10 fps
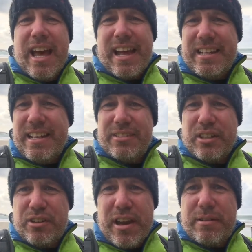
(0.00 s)
it is a
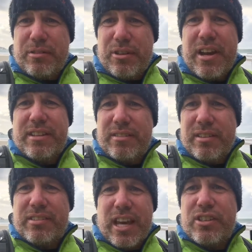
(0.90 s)
great
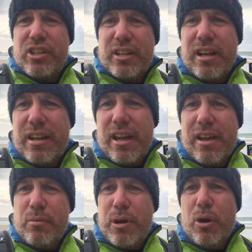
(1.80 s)
section,
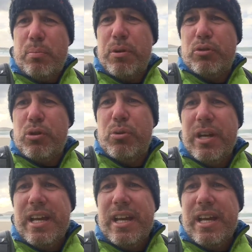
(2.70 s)
and we hope you do